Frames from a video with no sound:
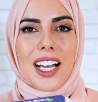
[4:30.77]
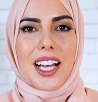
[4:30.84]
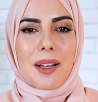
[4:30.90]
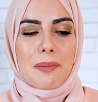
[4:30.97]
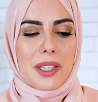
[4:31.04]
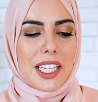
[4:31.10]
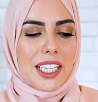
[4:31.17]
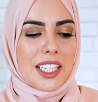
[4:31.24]

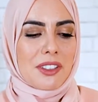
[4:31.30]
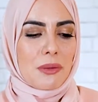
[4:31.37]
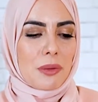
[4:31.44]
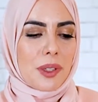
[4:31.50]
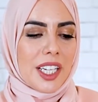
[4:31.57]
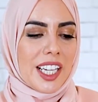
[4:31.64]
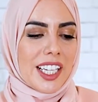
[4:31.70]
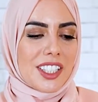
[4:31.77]
um, they can
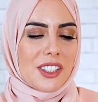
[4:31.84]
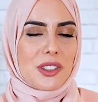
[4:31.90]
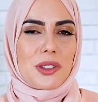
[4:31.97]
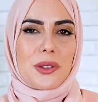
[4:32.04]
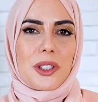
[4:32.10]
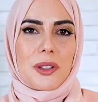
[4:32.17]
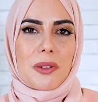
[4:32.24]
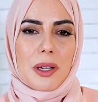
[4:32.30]
read
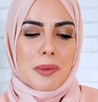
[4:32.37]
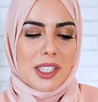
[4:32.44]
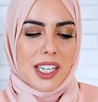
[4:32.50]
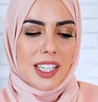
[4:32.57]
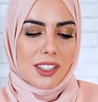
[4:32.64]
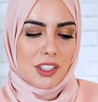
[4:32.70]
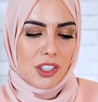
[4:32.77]
during Ramadan.